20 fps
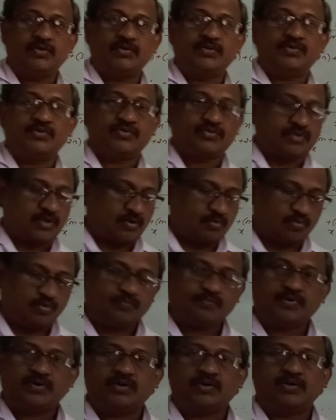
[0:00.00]
So I
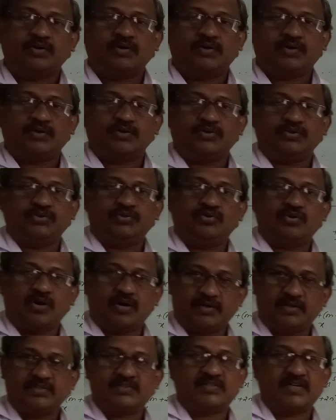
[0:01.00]
hope you are
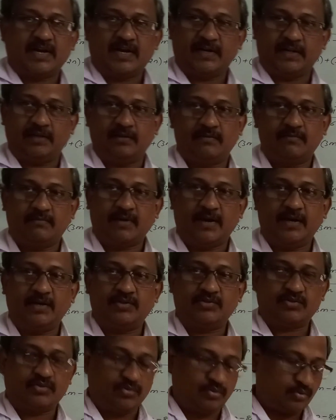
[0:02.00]
understanding, right?
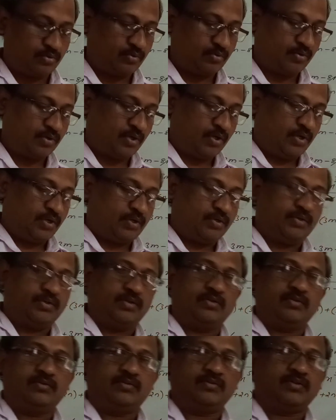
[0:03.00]
So
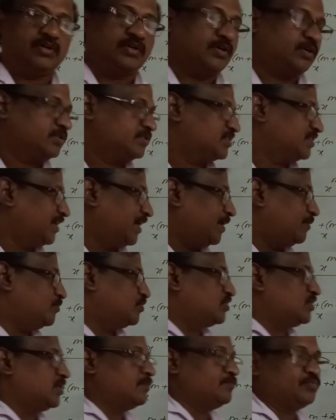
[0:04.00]
the same
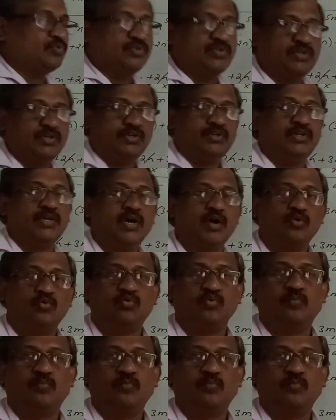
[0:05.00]
sums you have to